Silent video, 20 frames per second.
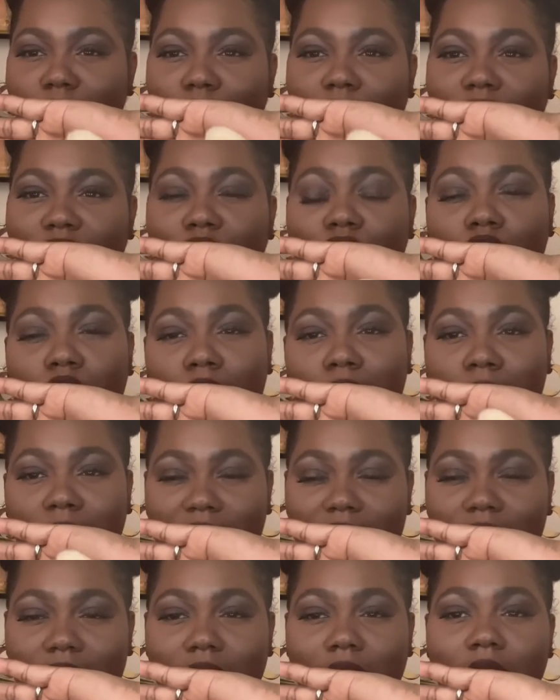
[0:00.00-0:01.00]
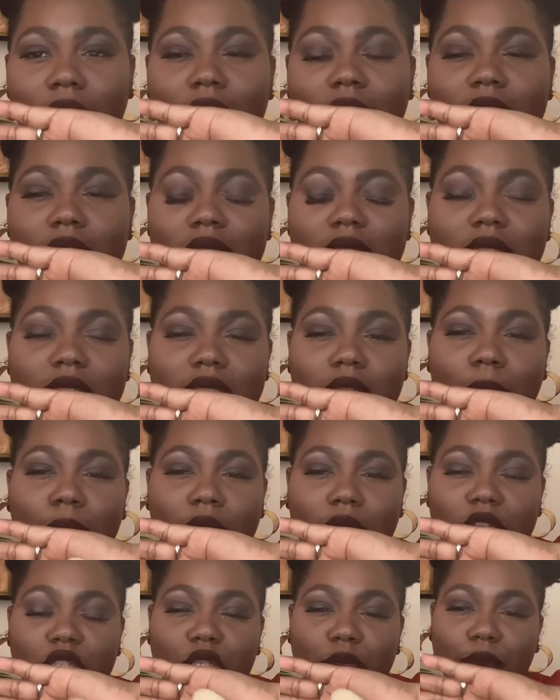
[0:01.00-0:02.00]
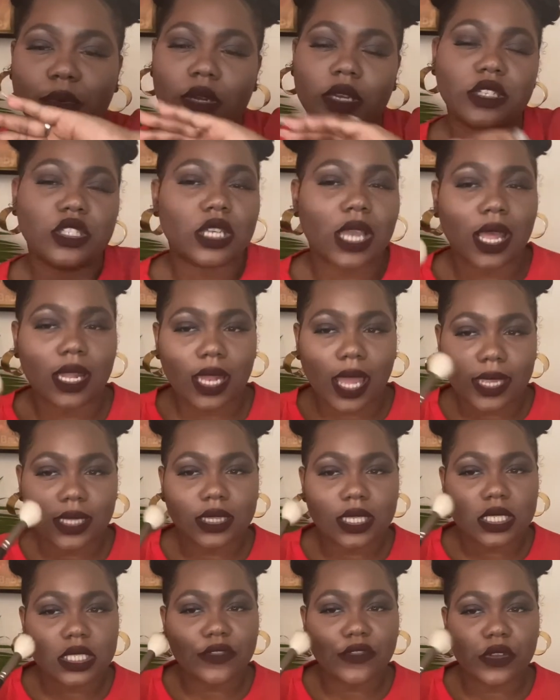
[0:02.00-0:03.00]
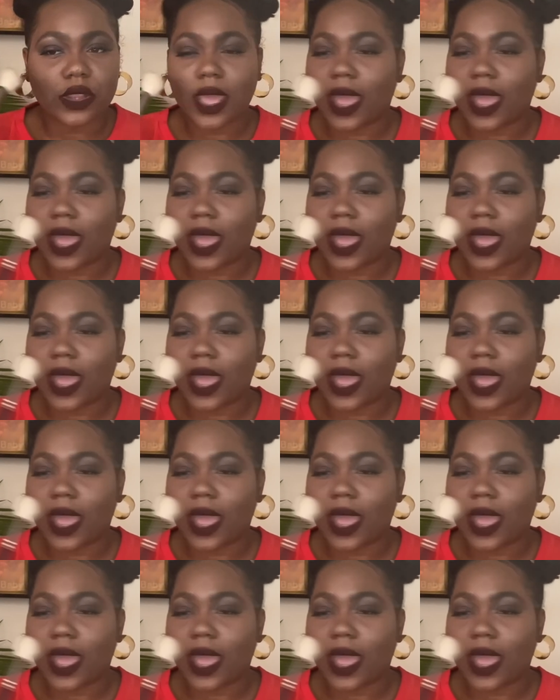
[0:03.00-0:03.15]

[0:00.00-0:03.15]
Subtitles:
But for me, this is a blush brush. I like this for the